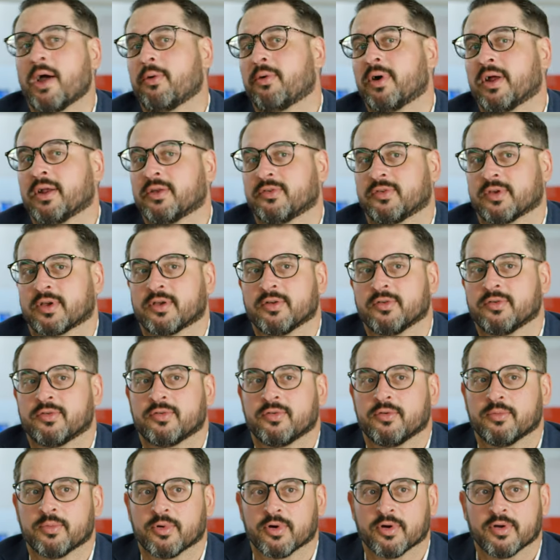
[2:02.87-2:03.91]
I want as a
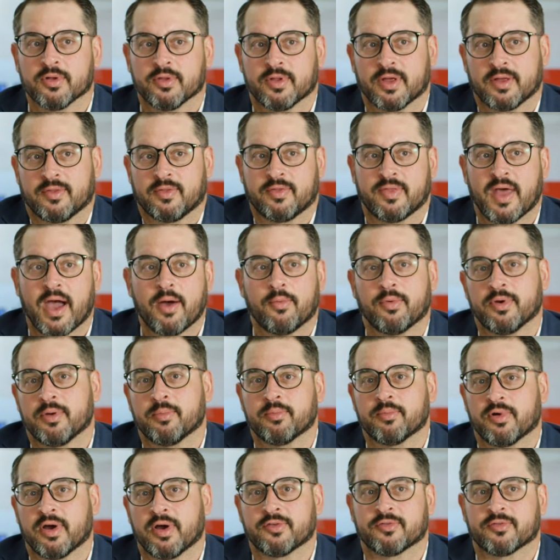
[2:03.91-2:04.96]
consumer? Like that would
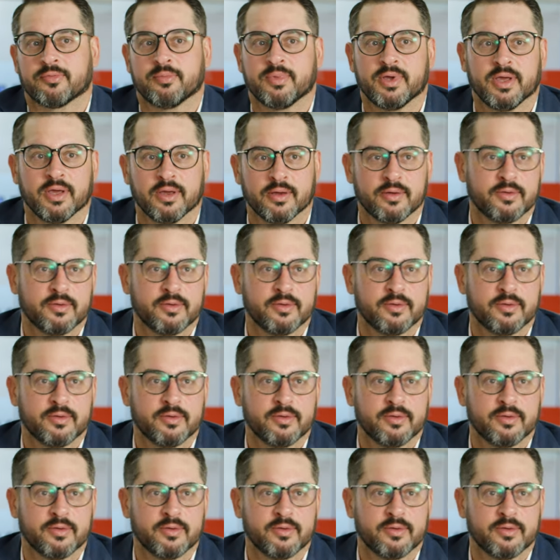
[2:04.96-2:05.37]
impress me.